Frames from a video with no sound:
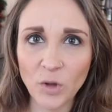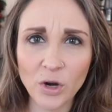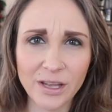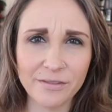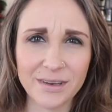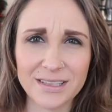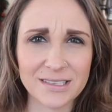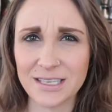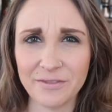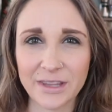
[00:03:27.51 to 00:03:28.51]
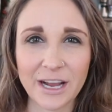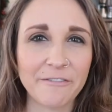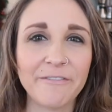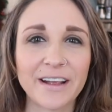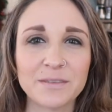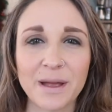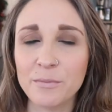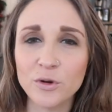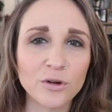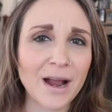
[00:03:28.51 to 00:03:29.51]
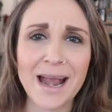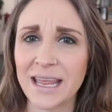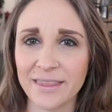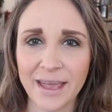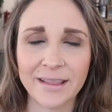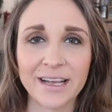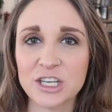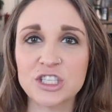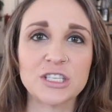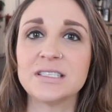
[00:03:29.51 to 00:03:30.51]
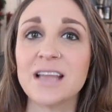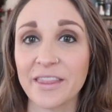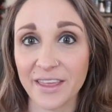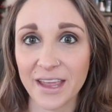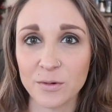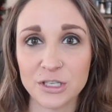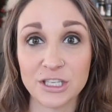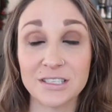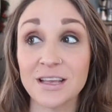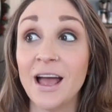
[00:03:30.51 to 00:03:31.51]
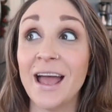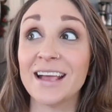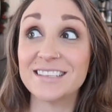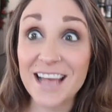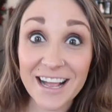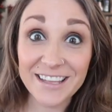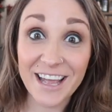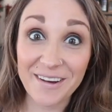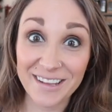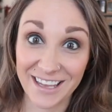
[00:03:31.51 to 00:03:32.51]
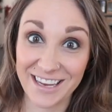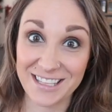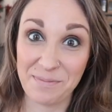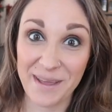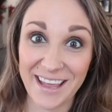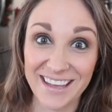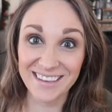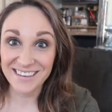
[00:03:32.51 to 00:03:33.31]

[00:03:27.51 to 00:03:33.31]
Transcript: or even, it doesn't even like affect my mood or anything. Like it's just nothing, which is exactly how I like it to be.